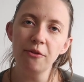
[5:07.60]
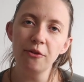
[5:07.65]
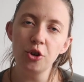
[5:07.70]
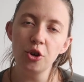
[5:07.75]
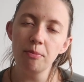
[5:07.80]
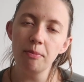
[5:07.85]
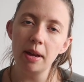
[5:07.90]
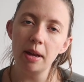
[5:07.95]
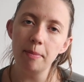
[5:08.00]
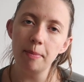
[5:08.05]
of
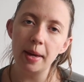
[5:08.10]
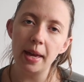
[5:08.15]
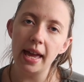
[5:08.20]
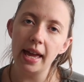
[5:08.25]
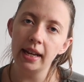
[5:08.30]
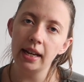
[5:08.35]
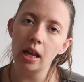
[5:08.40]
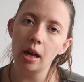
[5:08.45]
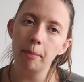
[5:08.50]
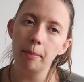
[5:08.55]
you might be
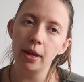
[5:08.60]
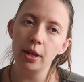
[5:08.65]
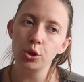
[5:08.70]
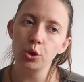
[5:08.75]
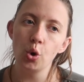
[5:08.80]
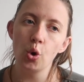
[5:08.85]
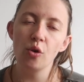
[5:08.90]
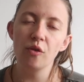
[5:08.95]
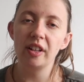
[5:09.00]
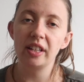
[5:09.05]
in a
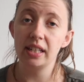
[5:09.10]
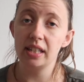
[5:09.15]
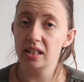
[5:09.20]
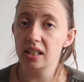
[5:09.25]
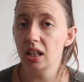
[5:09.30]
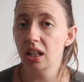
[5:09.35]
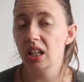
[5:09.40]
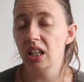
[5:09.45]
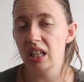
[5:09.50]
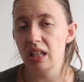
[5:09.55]
bit of a
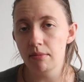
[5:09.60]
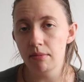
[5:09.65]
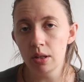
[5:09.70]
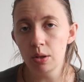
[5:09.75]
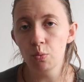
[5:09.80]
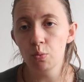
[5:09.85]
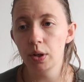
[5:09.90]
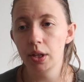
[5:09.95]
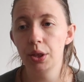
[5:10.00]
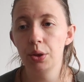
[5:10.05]

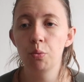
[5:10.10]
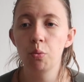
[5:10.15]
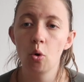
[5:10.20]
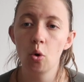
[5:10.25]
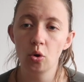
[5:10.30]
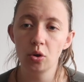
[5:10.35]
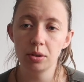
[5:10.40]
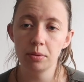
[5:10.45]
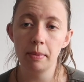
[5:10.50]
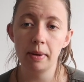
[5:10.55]
disagreement with
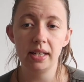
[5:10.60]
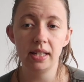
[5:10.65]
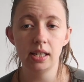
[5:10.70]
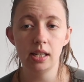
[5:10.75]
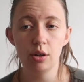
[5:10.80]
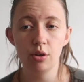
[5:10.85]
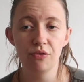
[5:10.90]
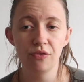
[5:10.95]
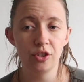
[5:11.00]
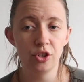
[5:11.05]
what
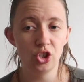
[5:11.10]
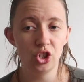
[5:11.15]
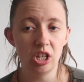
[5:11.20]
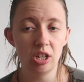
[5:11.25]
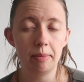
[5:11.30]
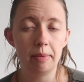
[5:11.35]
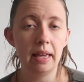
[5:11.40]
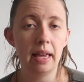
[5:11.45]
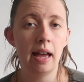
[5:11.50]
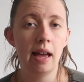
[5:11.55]
myself and
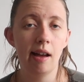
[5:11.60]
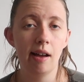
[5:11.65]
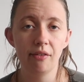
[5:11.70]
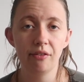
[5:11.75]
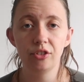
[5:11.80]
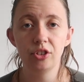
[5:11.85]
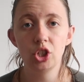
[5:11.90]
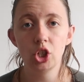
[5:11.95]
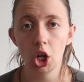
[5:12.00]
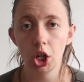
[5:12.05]
Jamie
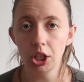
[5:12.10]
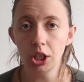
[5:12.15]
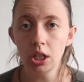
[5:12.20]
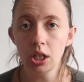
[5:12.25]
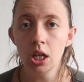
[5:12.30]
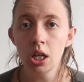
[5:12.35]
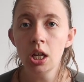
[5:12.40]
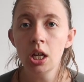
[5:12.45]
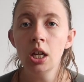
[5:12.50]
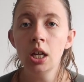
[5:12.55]
have
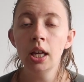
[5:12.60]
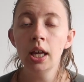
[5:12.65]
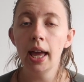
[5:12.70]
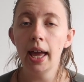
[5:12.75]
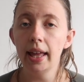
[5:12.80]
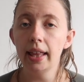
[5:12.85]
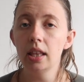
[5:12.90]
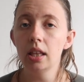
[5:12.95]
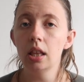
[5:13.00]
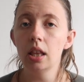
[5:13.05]
done
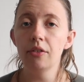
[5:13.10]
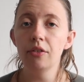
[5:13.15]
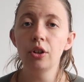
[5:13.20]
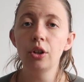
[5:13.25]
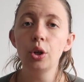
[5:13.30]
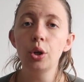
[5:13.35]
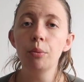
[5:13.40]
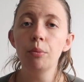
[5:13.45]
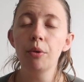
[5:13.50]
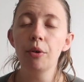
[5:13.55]
in the
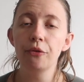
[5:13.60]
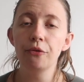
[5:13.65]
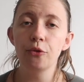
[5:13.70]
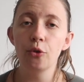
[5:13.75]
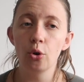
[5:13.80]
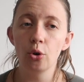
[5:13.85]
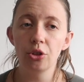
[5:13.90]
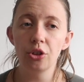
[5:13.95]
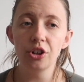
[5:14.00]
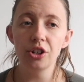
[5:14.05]
living room
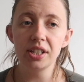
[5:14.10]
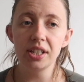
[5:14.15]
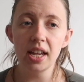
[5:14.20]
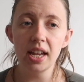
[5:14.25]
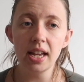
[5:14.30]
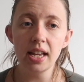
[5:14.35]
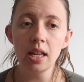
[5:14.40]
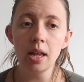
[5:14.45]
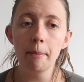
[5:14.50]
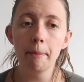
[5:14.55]
for their
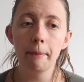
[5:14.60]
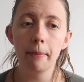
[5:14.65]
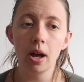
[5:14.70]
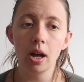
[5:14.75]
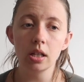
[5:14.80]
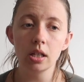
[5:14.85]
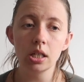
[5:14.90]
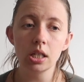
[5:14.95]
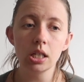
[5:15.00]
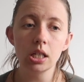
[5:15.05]
den,
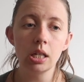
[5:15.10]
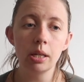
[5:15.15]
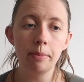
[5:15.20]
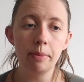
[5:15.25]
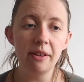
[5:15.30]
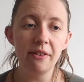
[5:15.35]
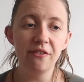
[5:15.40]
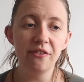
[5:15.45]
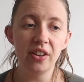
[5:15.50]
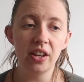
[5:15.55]
but to
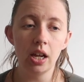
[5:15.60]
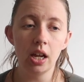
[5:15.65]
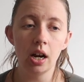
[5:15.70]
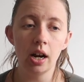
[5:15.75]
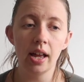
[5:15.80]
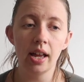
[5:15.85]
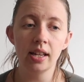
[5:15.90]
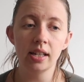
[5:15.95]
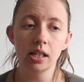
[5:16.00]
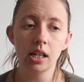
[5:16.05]
be
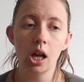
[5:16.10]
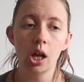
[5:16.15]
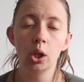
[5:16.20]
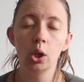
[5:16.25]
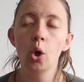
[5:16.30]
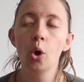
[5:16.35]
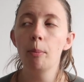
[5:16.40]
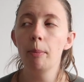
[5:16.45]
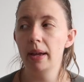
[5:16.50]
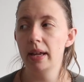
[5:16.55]
fair, it's a
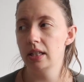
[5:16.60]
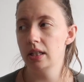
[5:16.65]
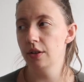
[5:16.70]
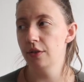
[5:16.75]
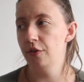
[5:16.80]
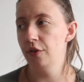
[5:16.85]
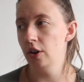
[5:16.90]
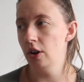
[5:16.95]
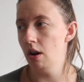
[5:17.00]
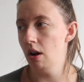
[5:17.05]
lot better
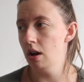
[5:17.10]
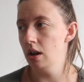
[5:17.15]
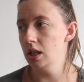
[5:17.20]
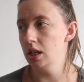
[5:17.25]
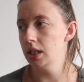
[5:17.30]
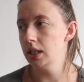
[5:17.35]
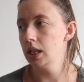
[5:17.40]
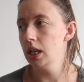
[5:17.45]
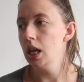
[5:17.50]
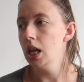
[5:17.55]
for
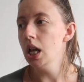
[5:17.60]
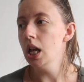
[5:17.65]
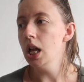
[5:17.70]
us